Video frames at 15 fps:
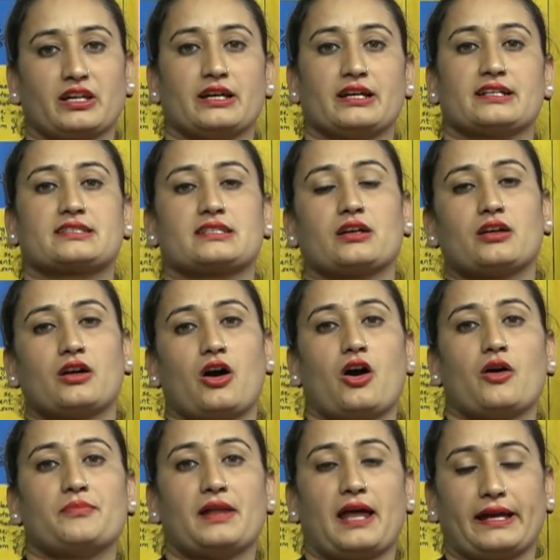It's a
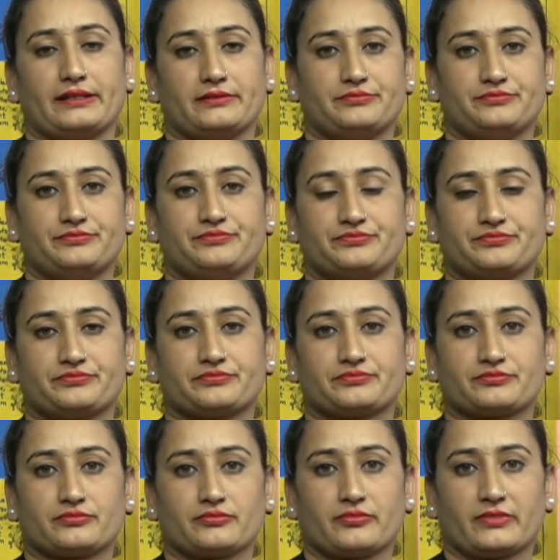curved line,
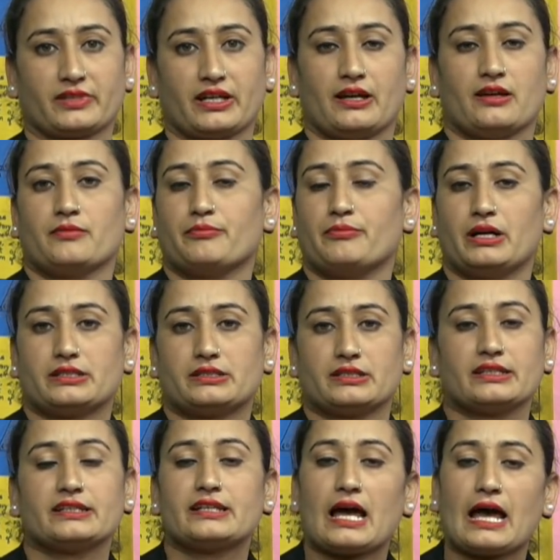but
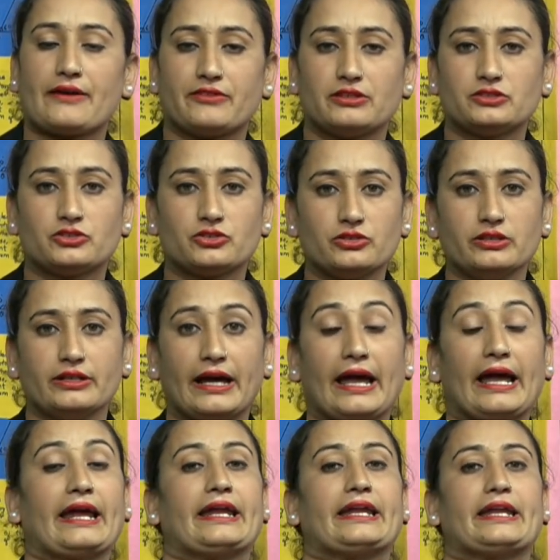it have a two
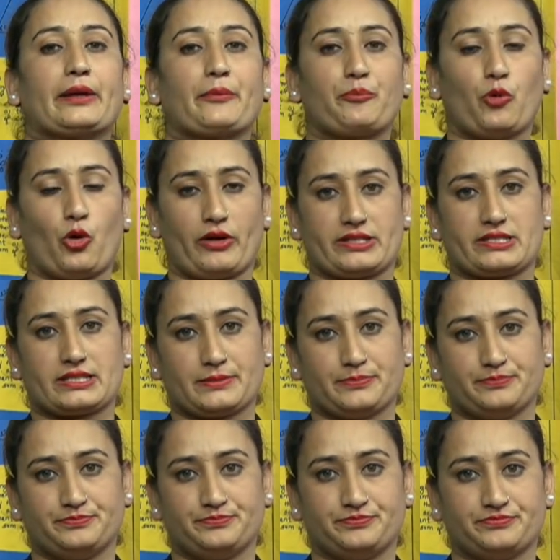ending points.
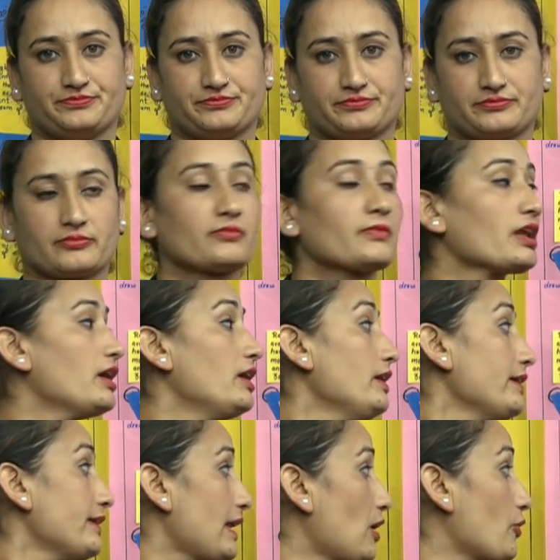
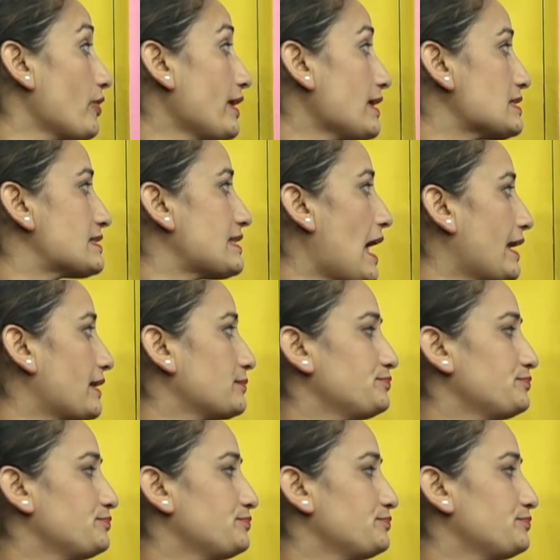Now next that.